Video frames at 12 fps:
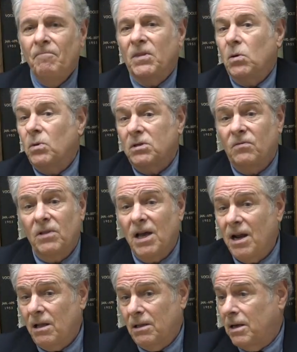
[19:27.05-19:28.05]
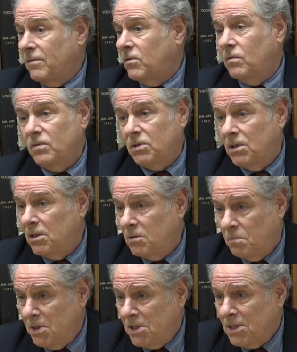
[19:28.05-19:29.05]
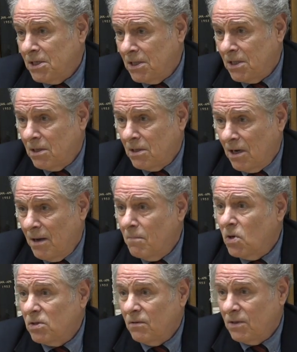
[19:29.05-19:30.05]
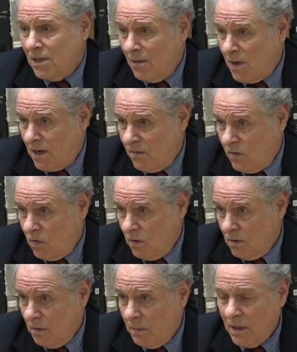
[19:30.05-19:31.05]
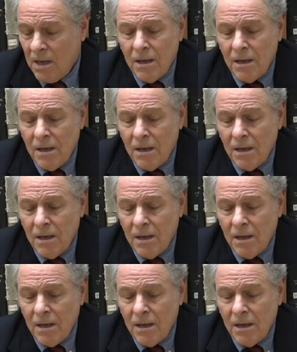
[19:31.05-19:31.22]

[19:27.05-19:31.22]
There was not a lot of overseas business at the time. Most of it came out of Europe.